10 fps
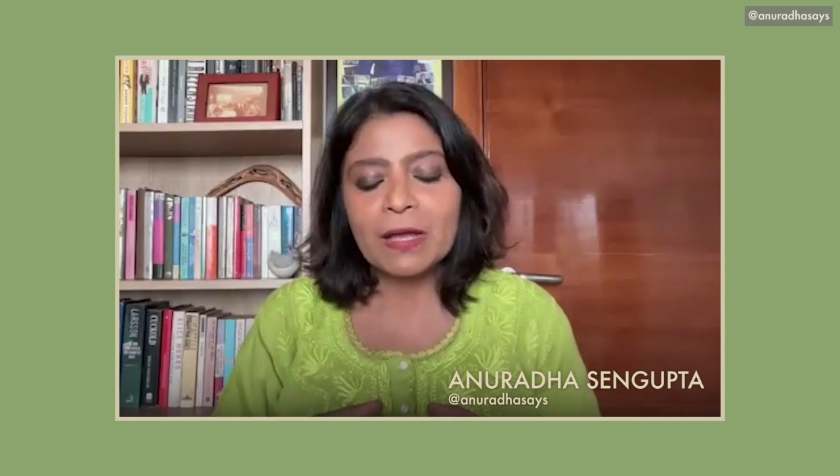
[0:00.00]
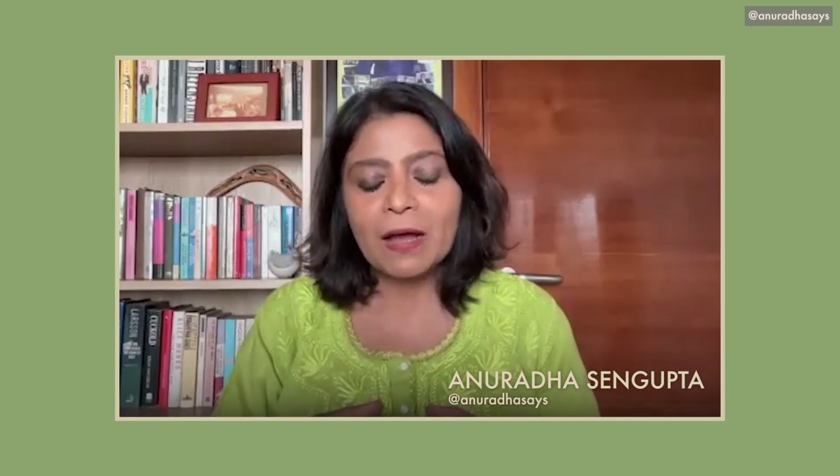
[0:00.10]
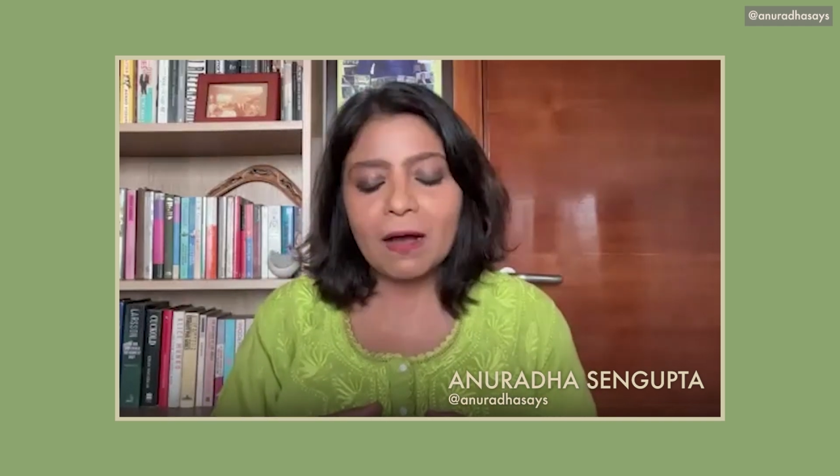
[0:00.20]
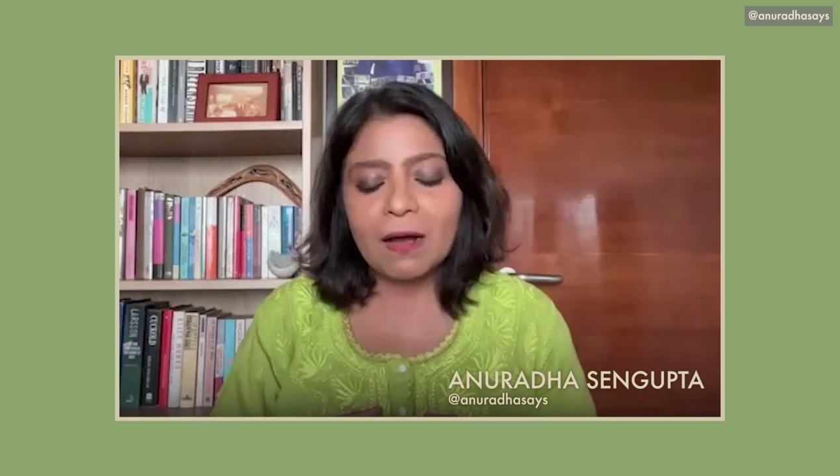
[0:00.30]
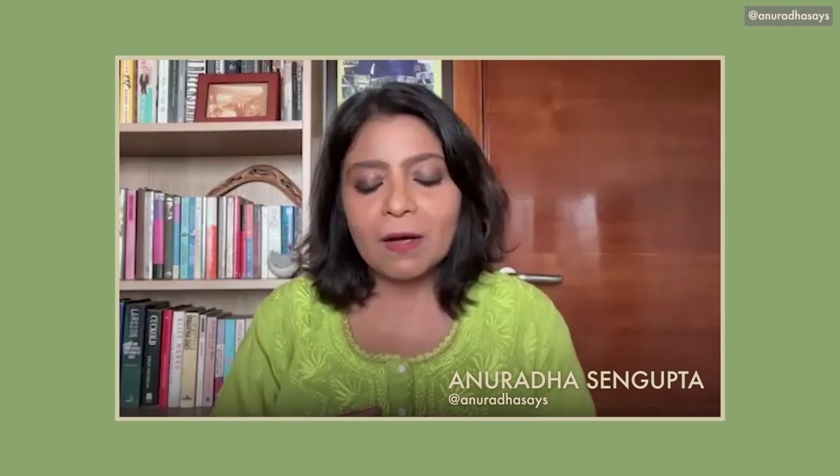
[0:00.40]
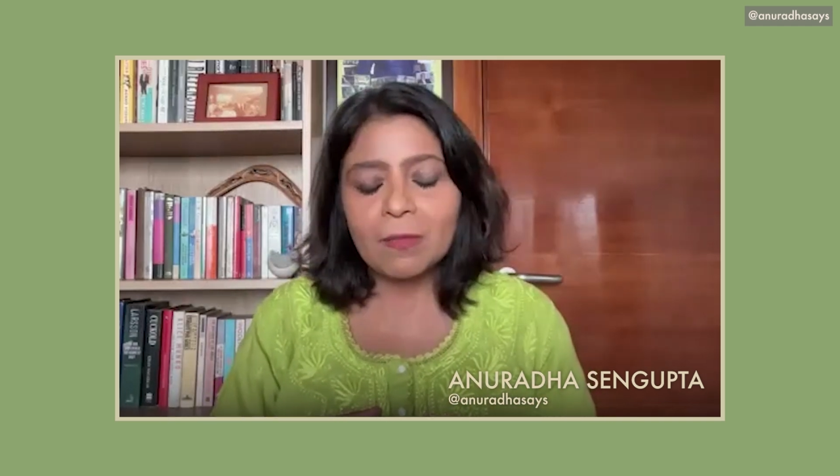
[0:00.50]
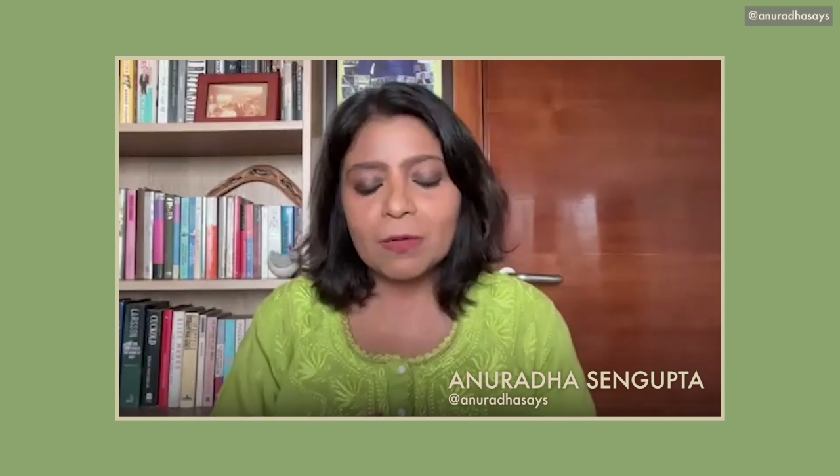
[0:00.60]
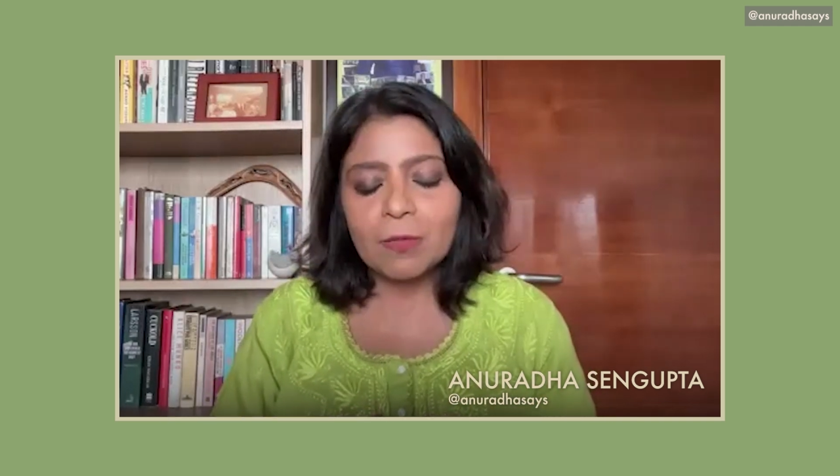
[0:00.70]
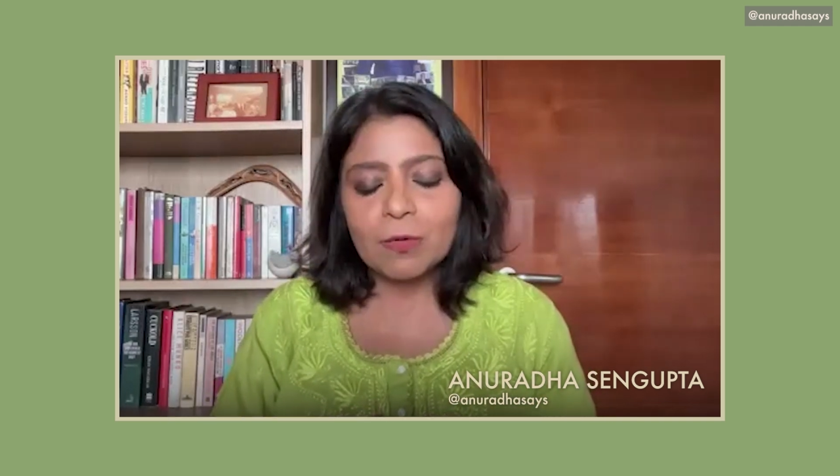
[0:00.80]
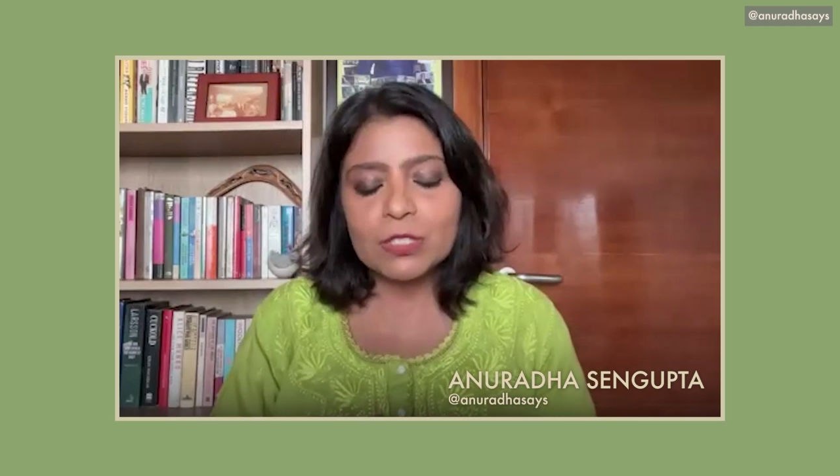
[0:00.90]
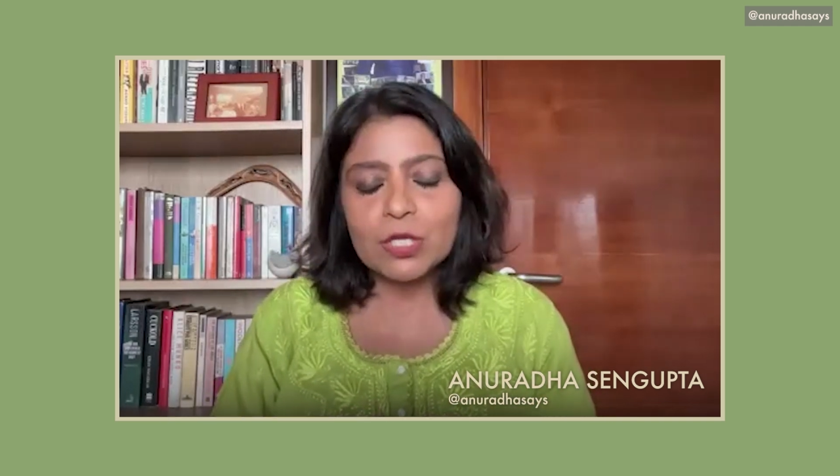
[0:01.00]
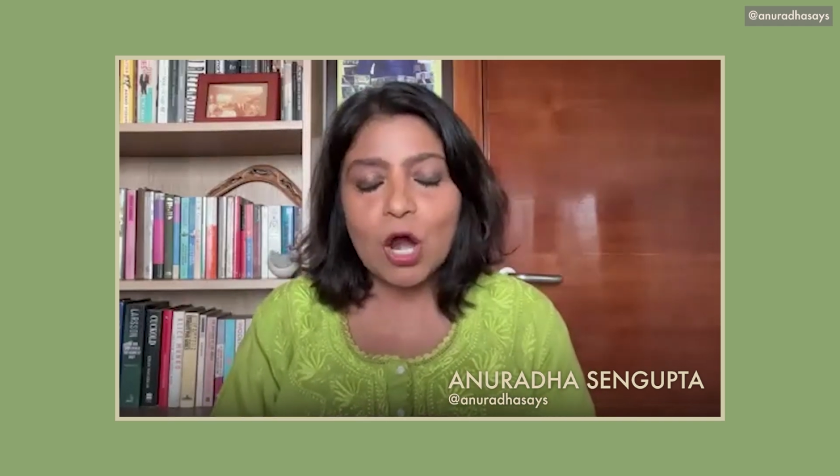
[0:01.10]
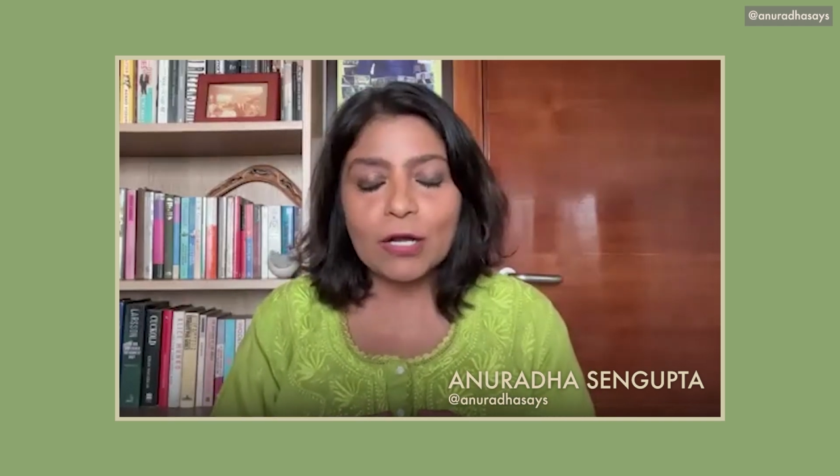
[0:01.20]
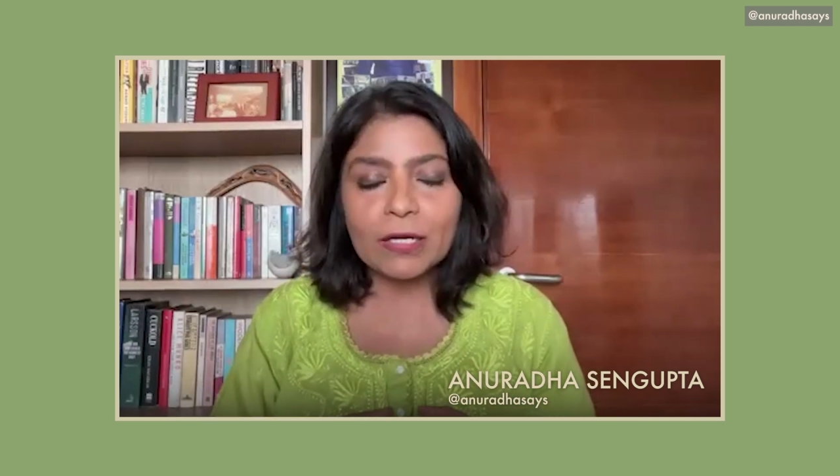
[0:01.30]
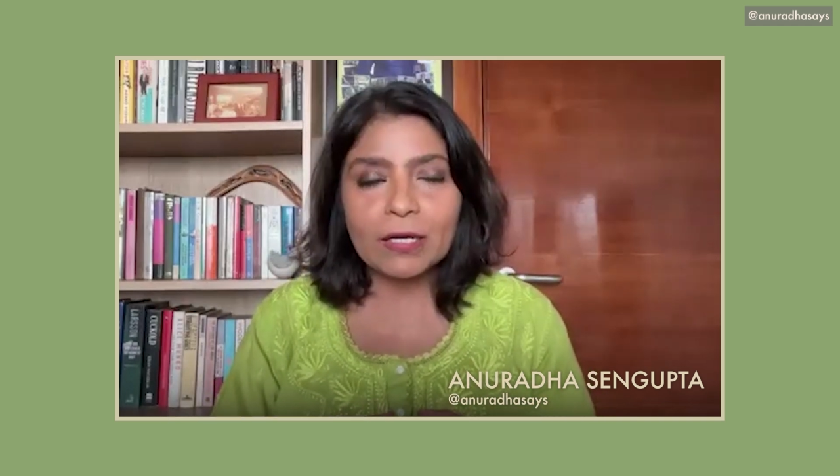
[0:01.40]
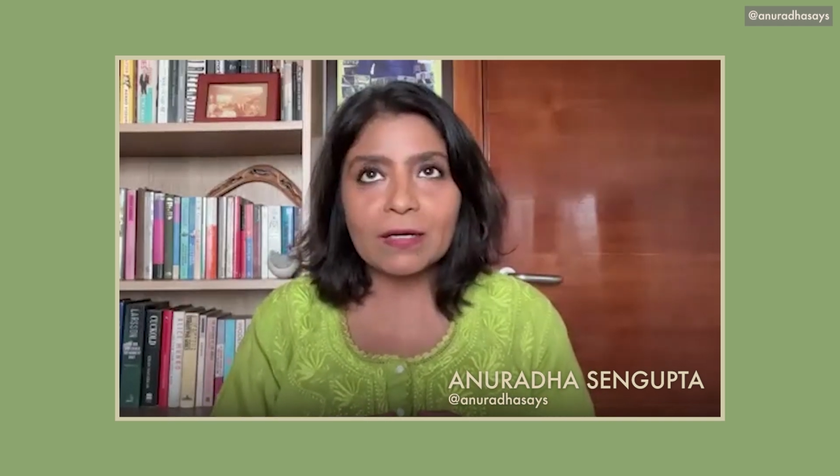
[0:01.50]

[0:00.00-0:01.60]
was not,